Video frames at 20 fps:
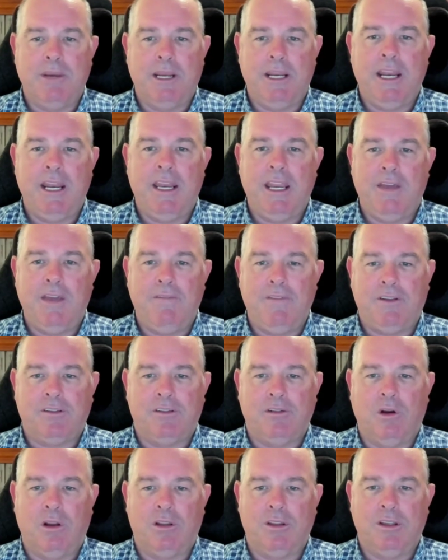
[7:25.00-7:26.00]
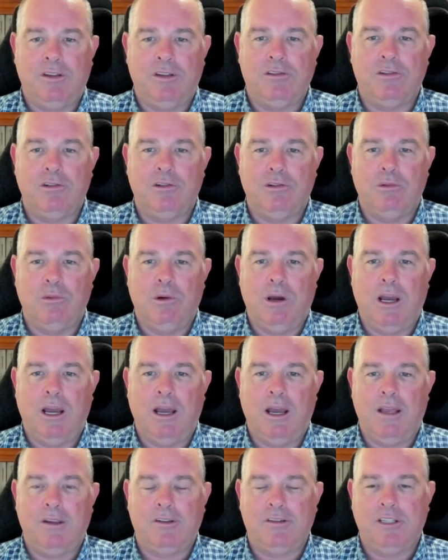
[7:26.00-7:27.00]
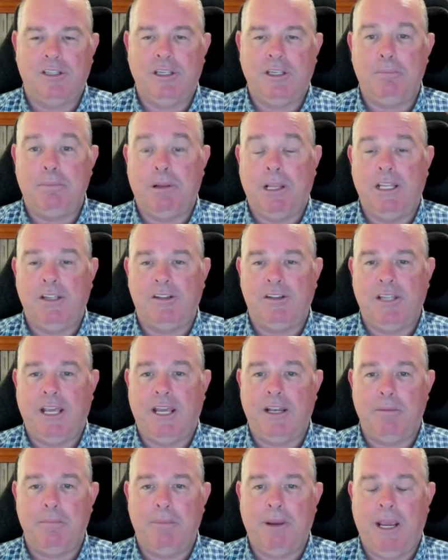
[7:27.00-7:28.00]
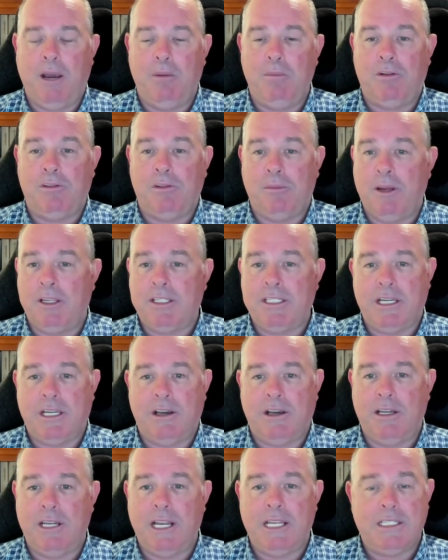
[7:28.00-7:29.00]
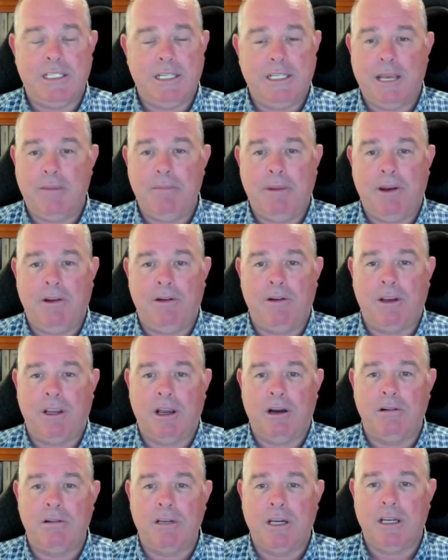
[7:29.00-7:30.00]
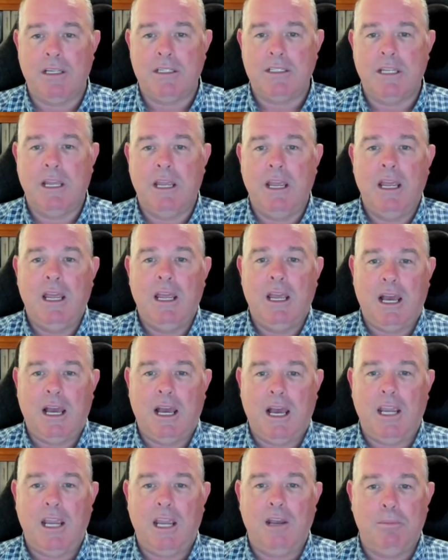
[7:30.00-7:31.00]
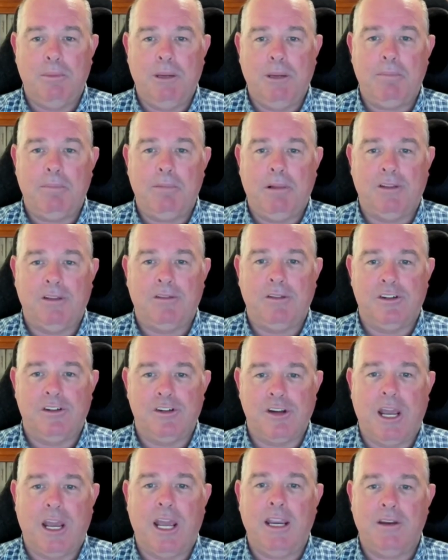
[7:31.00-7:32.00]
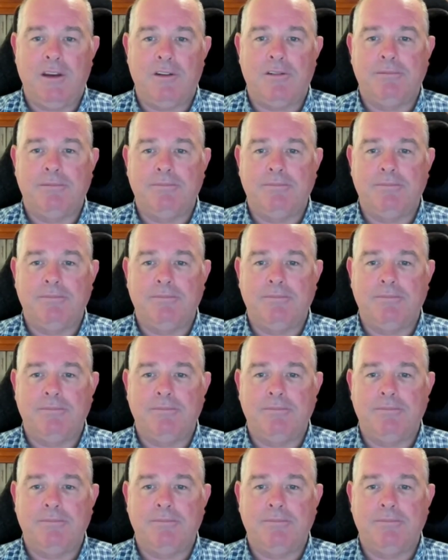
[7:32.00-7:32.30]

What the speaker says: any efforts like this to see police out and about, which I must say I don't see that many on the Gold Coast, it'll be a pleasant change.